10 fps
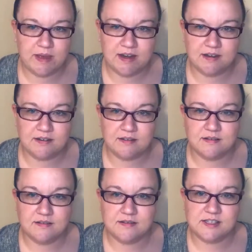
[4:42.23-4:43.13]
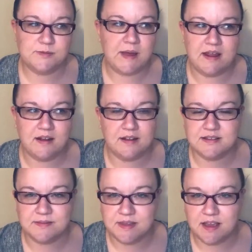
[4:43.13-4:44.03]
been spent
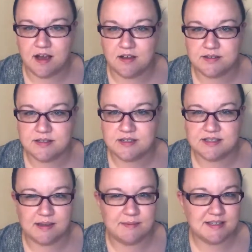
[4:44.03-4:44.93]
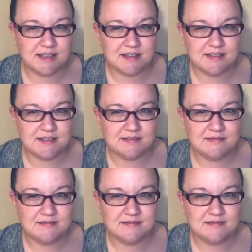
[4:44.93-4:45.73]
on something else. Does that make sense?